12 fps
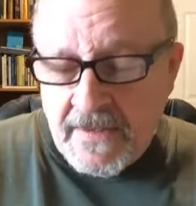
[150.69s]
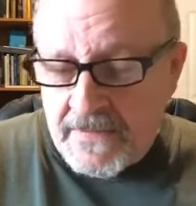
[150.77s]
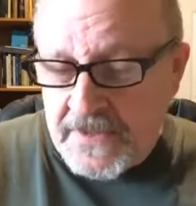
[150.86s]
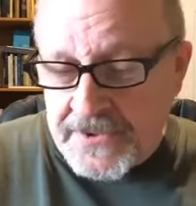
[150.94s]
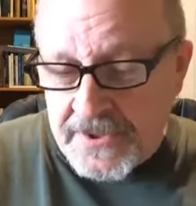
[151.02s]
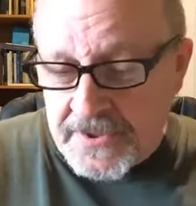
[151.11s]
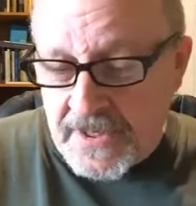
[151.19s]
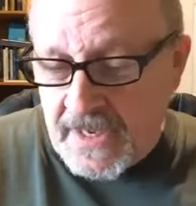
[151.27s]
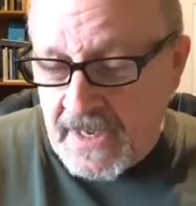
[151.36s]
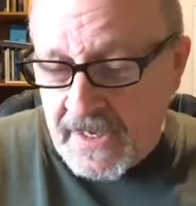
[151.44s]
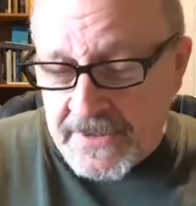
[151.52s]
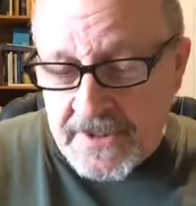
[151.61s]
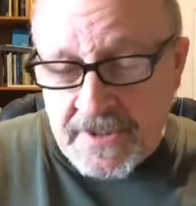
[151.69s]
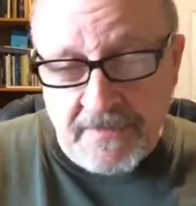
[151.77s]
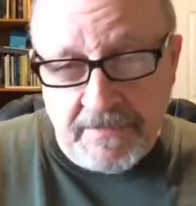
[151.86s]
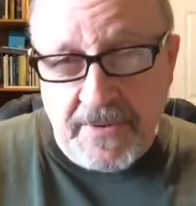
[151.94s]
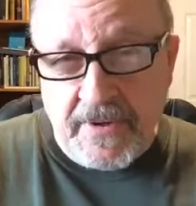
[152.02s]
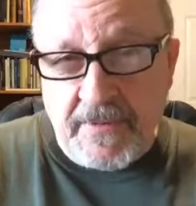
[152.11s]
this is an
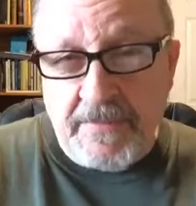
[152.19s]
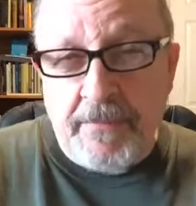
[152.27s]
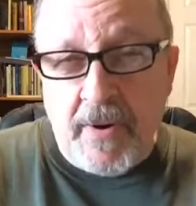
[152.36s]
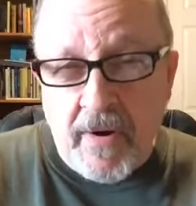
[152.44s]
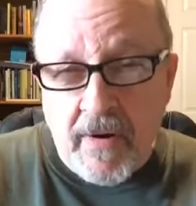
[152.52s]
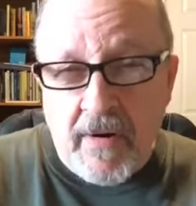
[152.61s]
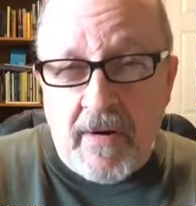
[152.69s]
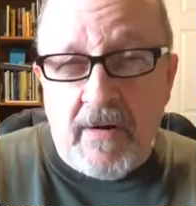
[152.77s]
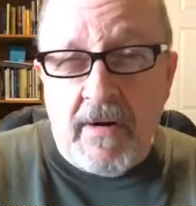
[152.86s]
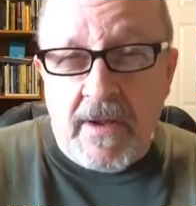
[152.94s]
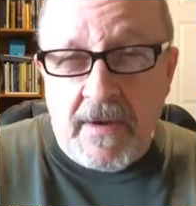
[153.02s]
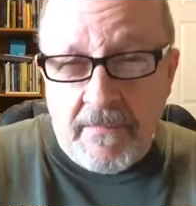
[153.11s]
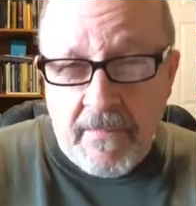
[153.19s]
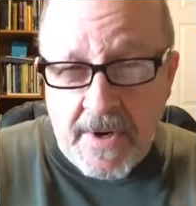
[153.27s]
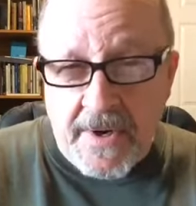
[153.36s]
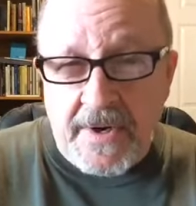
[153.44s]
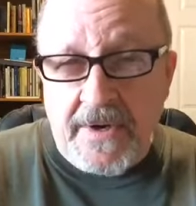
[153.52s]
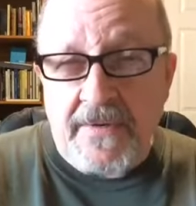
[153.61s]
excellent book, Paul
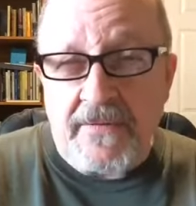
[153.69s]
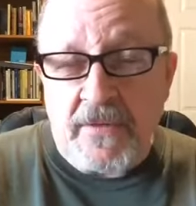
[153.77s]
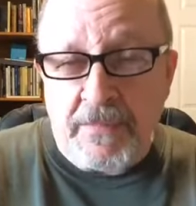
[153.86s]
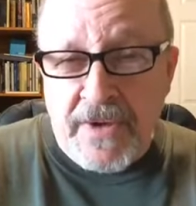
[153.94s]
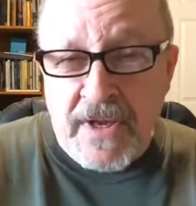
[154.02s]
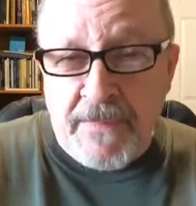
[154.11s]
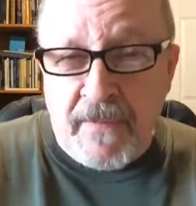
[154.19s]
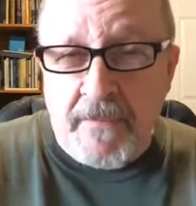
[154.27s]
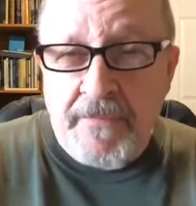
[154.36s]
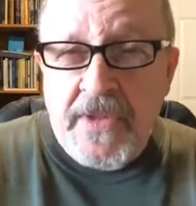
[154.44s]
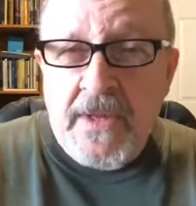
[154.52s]
Among the People.